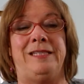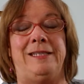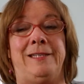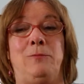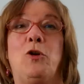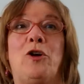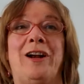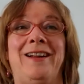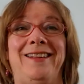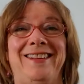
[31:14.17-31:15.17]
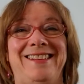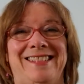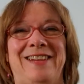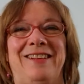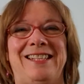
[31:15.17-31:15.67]
explore and
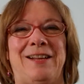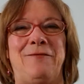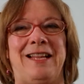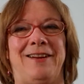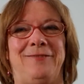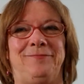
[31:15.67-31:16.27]
see what's out there.